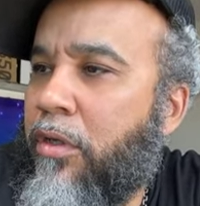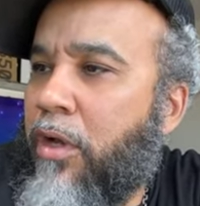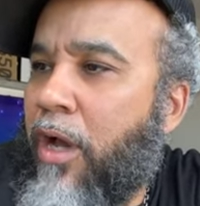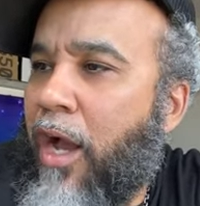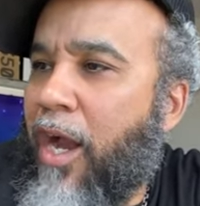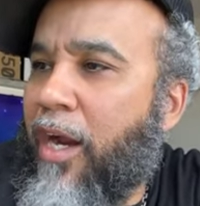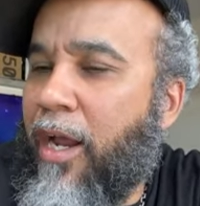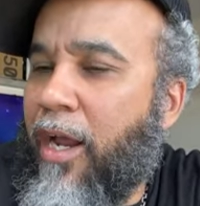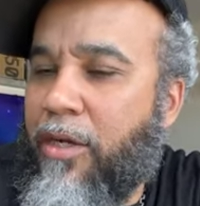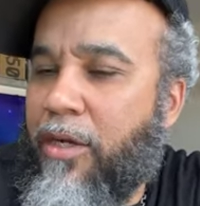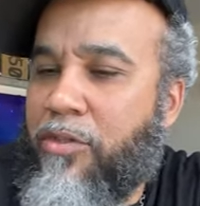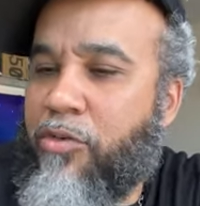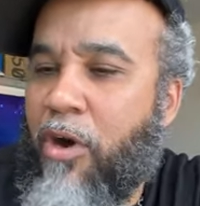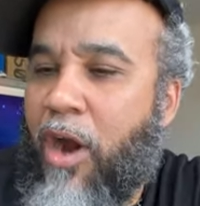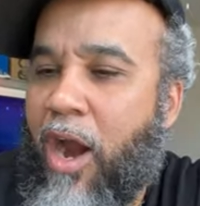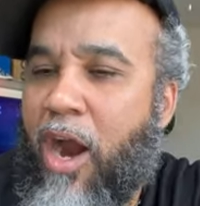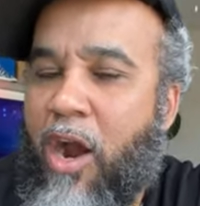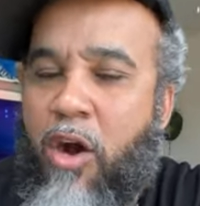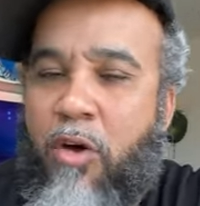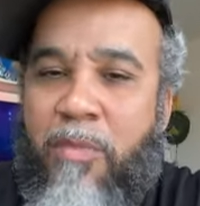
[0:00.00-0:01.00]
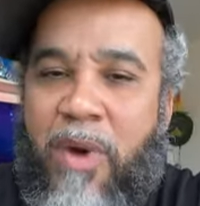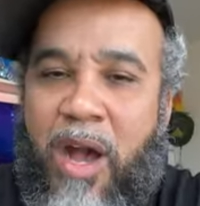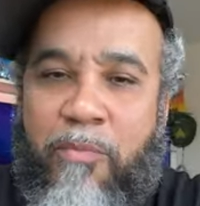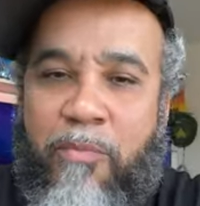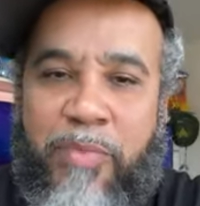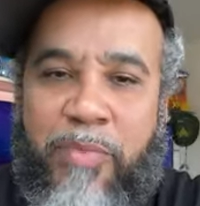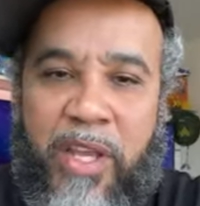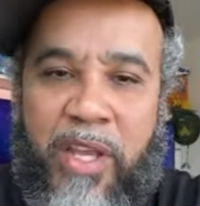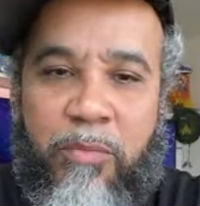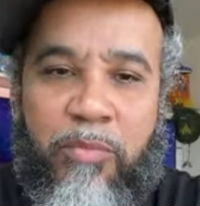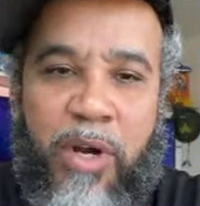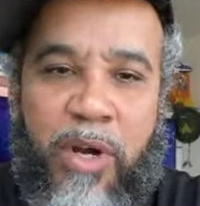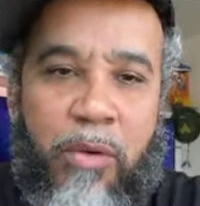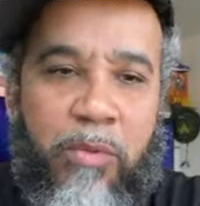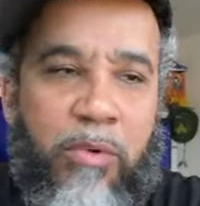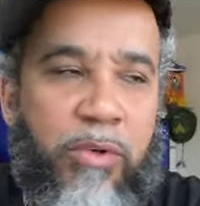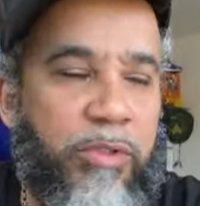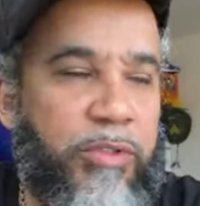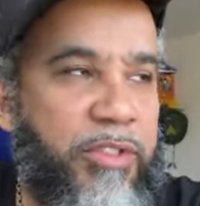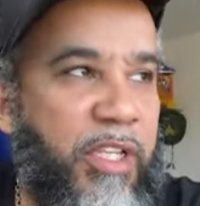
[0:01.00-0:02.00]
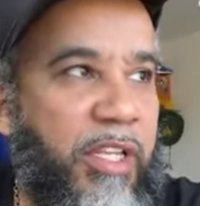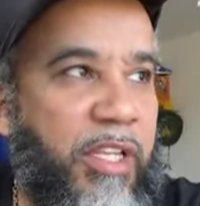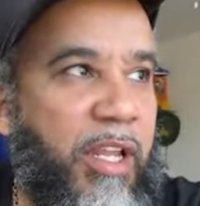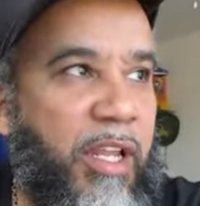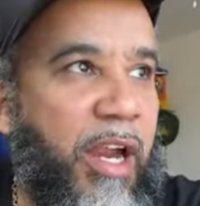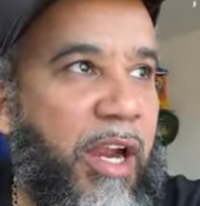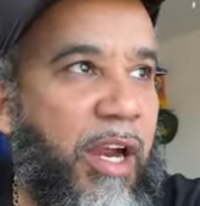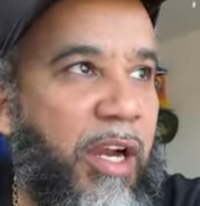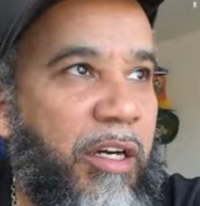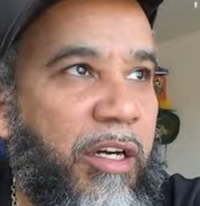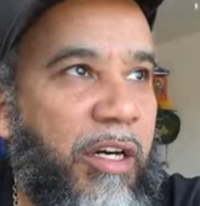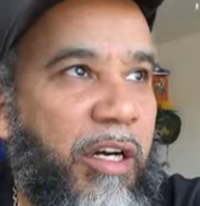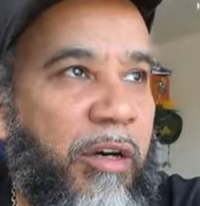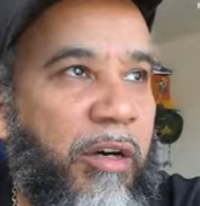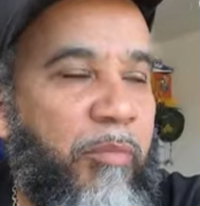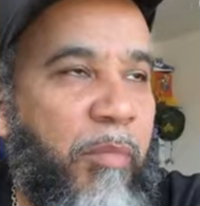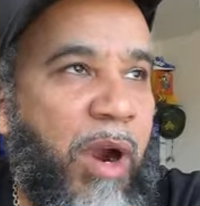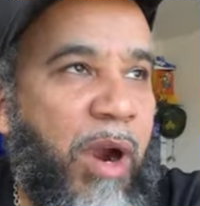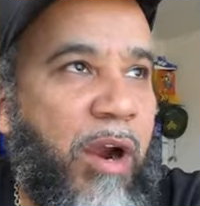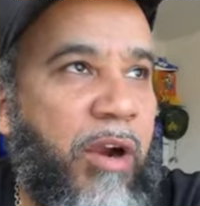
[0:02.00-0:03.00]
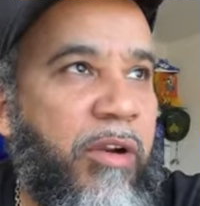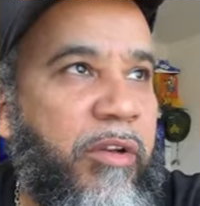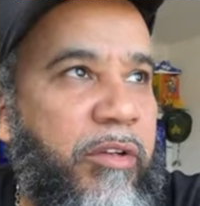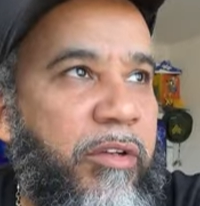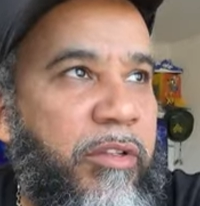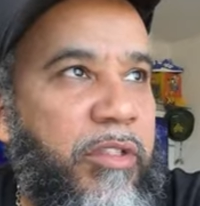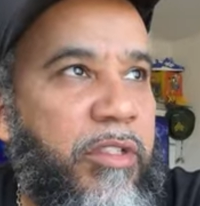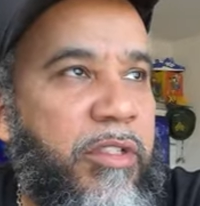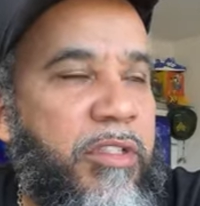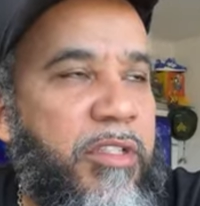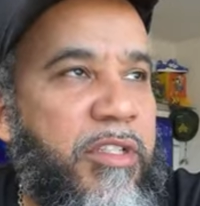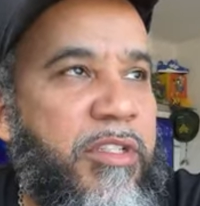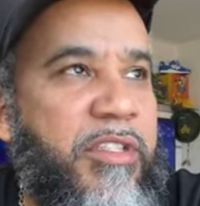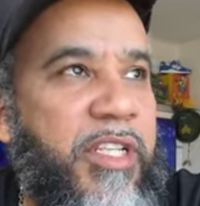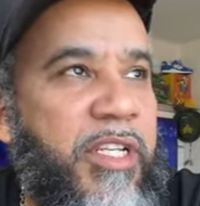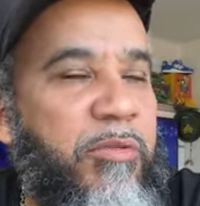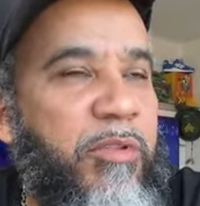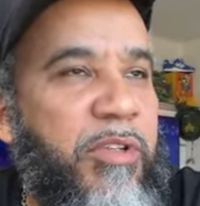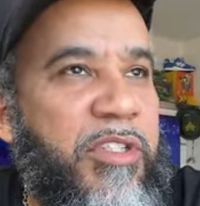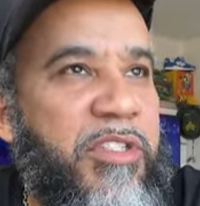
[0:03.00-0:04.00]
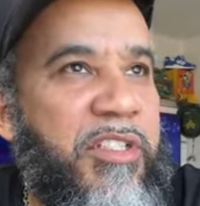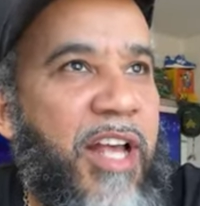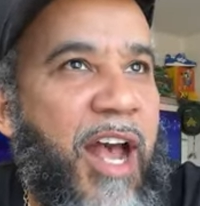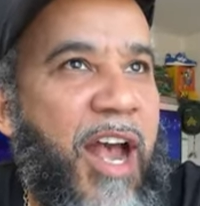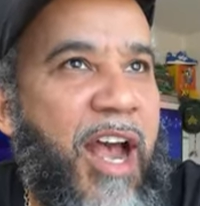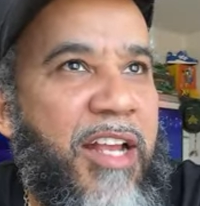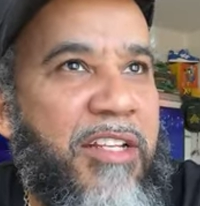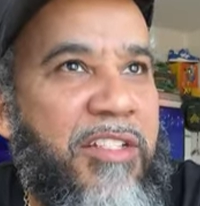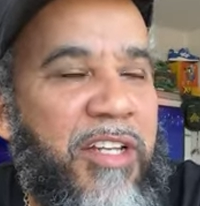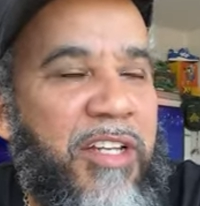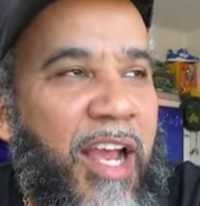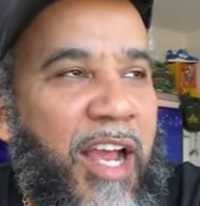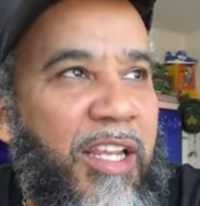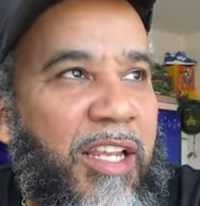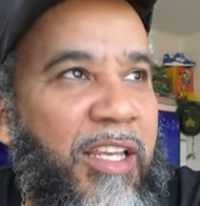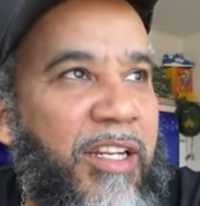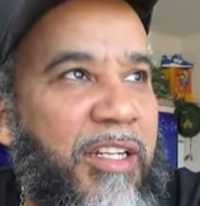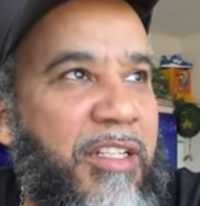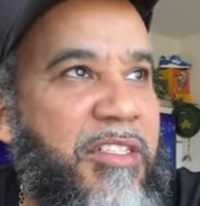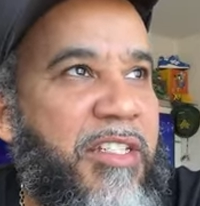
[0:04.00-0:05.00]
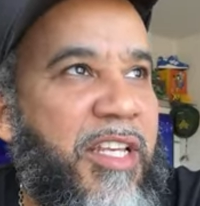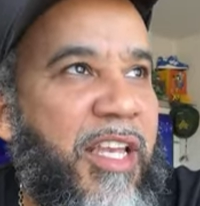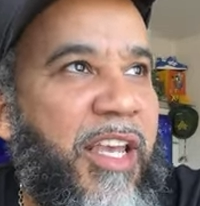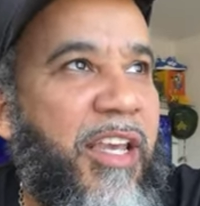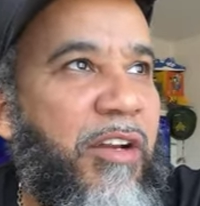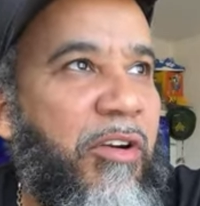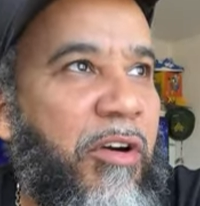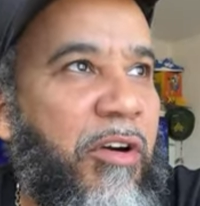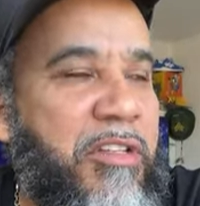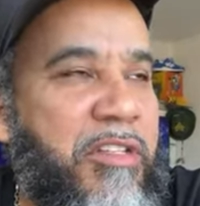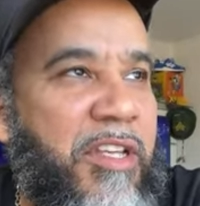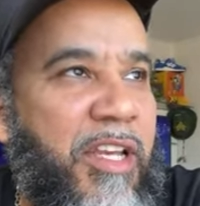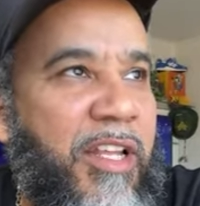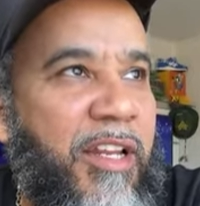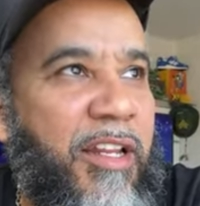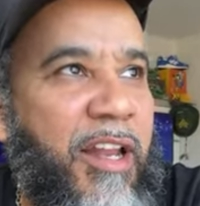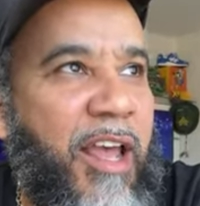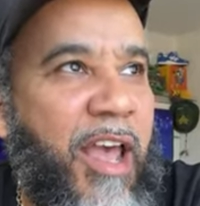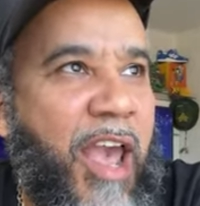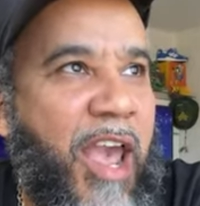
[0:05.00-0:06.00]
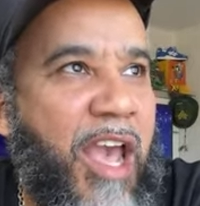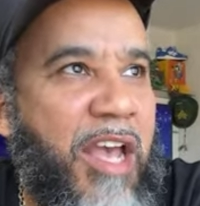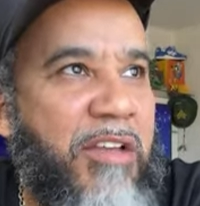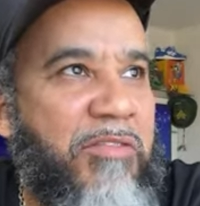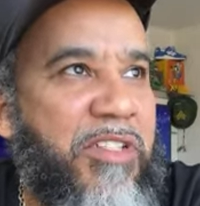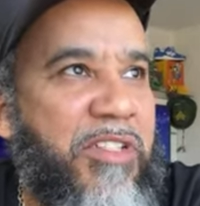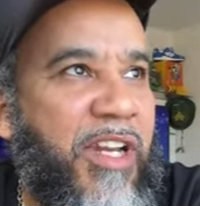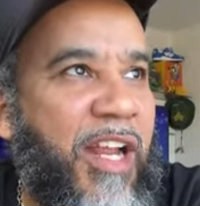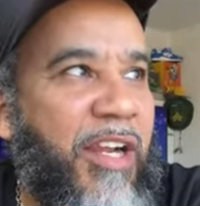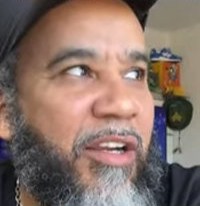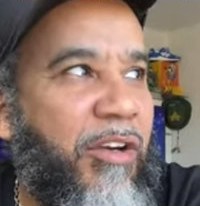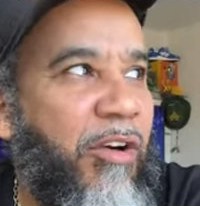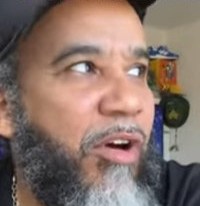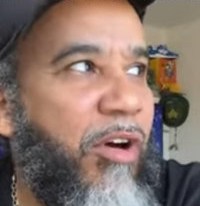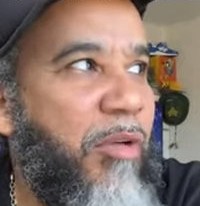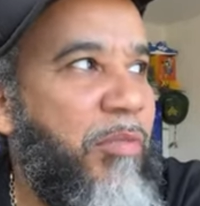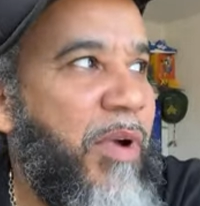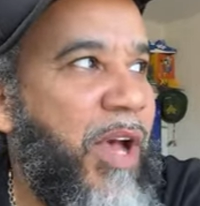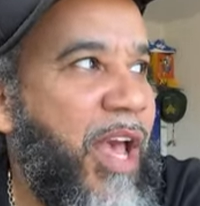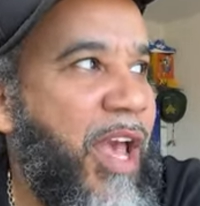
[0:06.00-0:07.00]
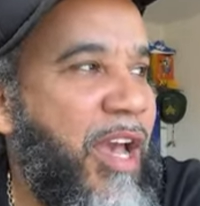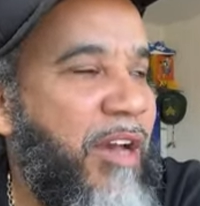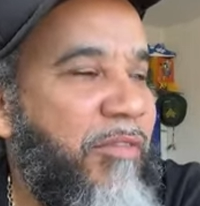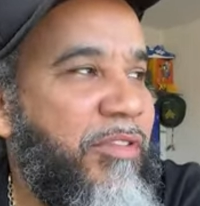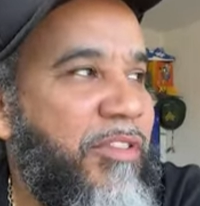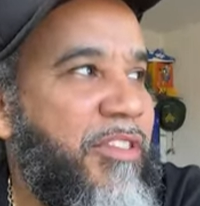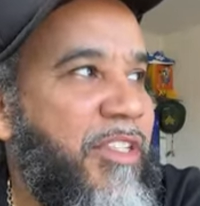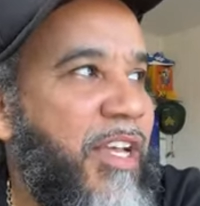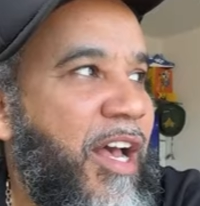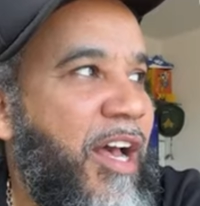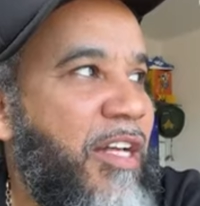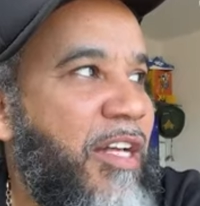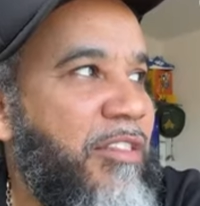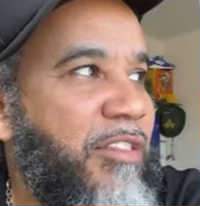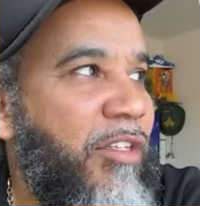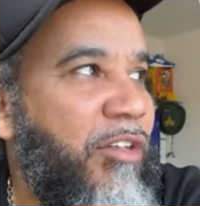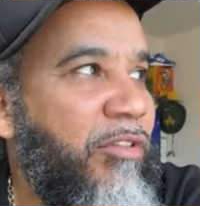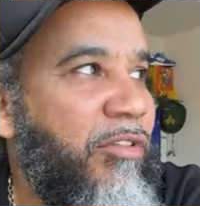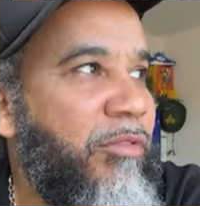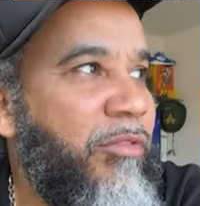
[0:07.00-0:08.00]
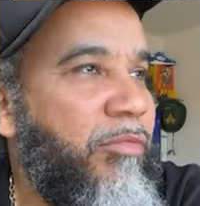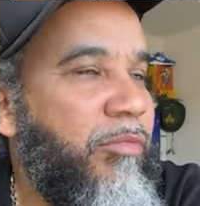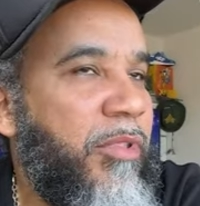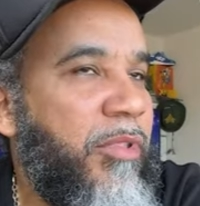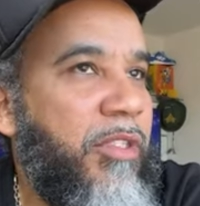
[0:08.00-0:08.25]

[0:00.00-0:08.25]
I gotta try on my big bubbles in there, uh murder, to see what size. Should I get a 10 or a 10 and a half? Should I go up a half a size on them?